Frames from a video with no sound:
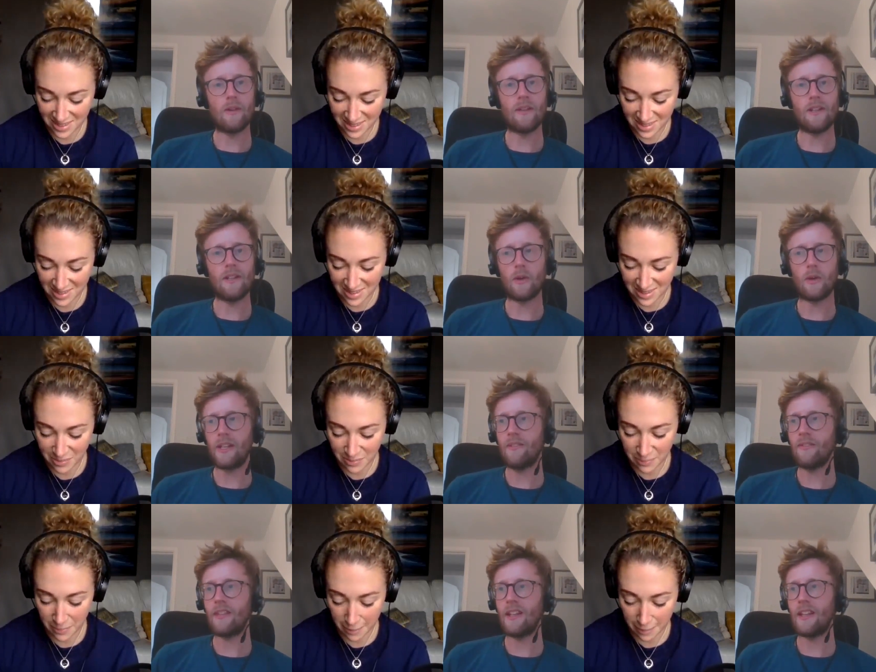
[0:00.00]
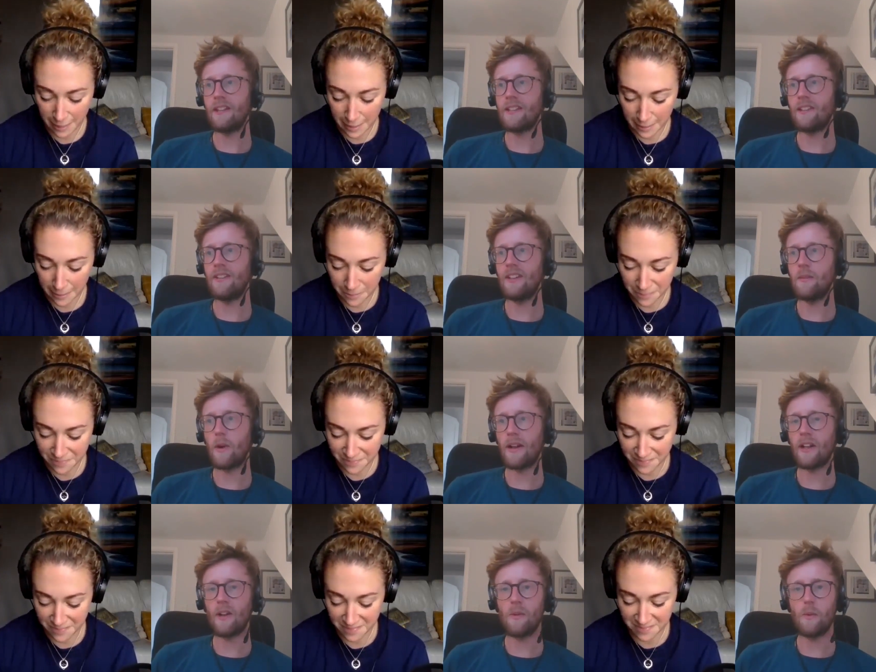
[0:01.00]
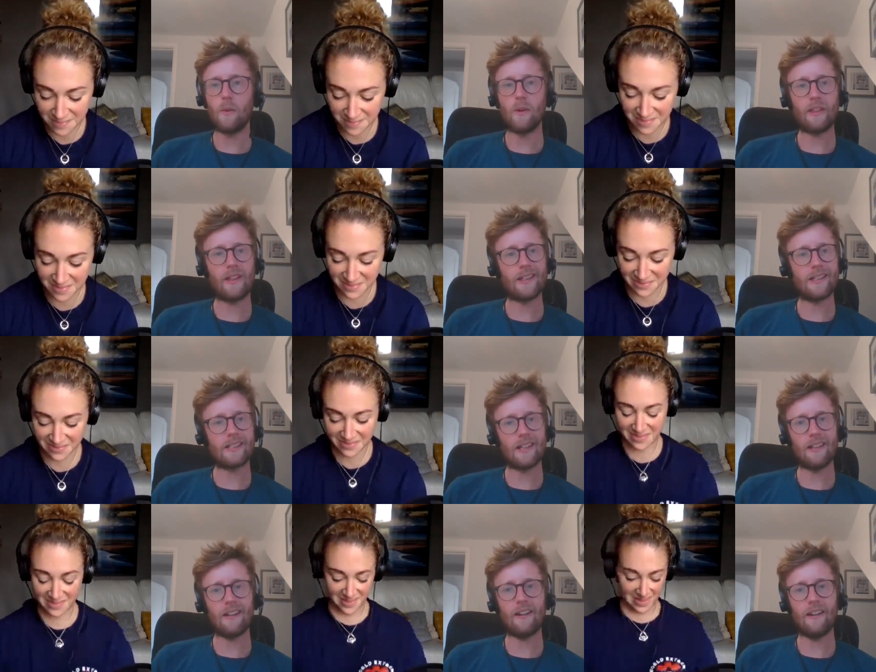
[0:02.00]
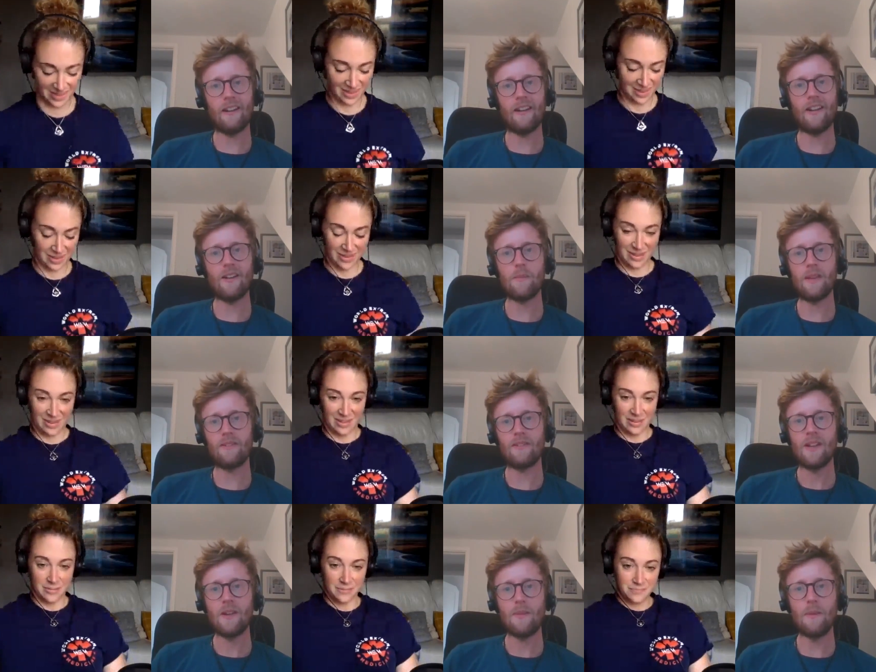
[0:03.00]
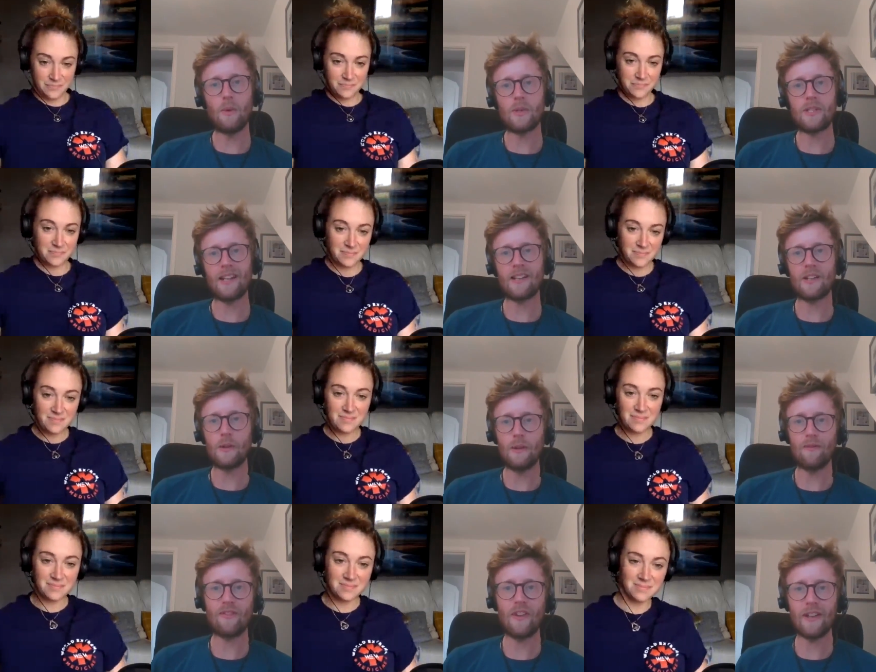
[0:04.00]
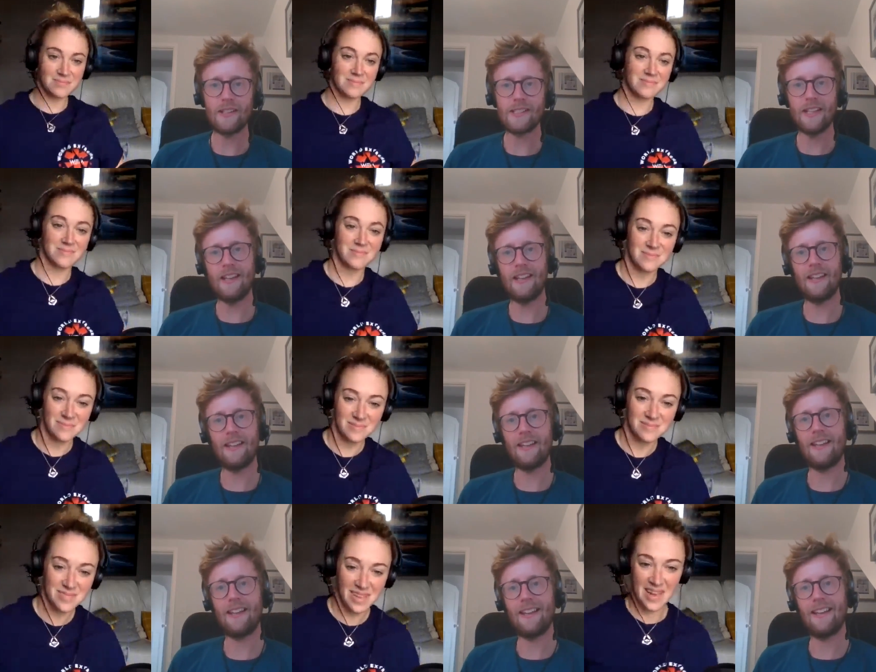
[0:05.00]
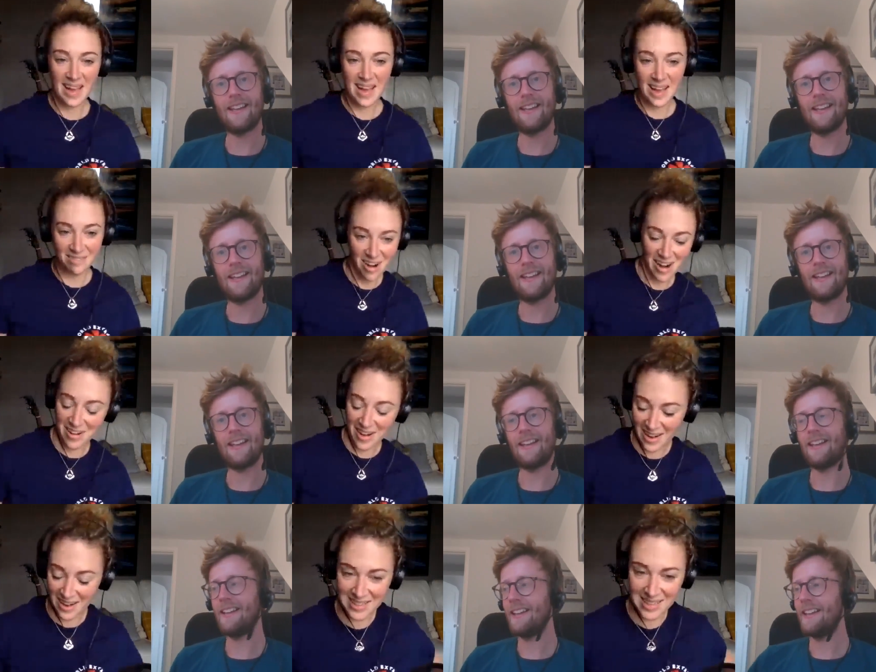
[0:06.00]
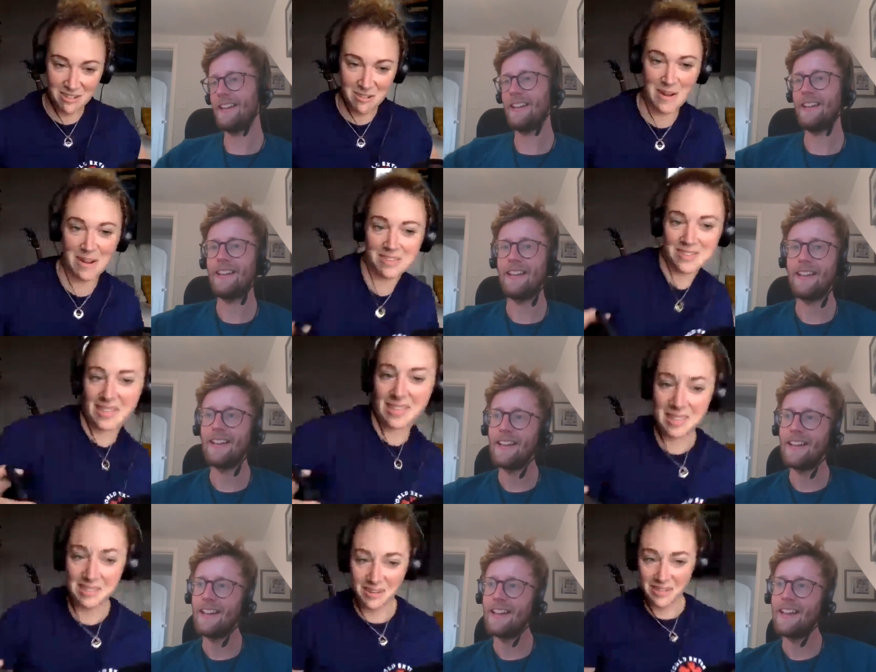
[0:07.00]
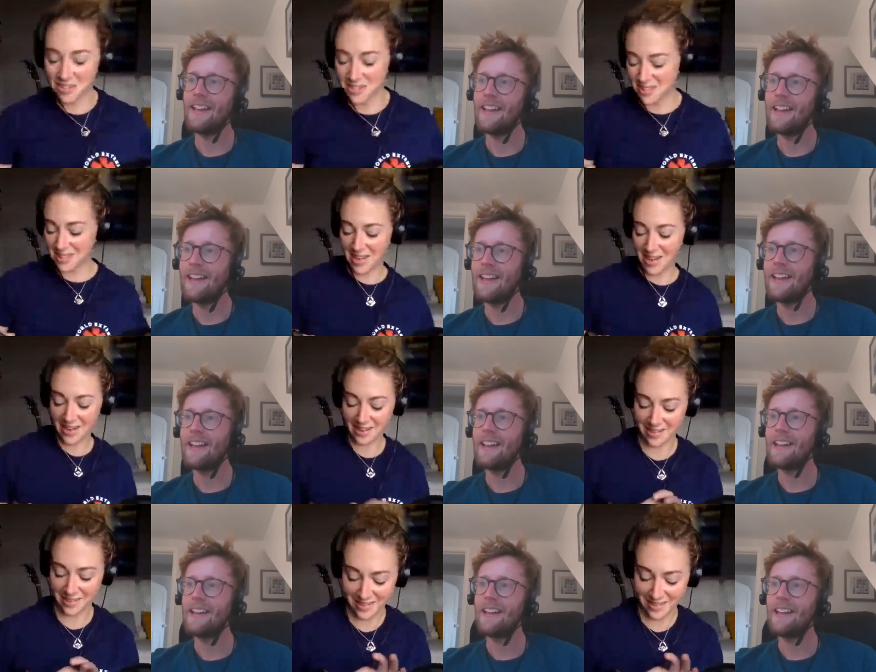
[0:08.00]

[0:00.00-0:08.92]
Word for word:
Speaker 1: bone in your body, then definitely the Barranco Wall, I think, is a highlight. A bit of a bit more technical and fun, isn't it?
Speaker 2: Yeah. Right. Okay. Let's hear about it. Let's see what I've got to say.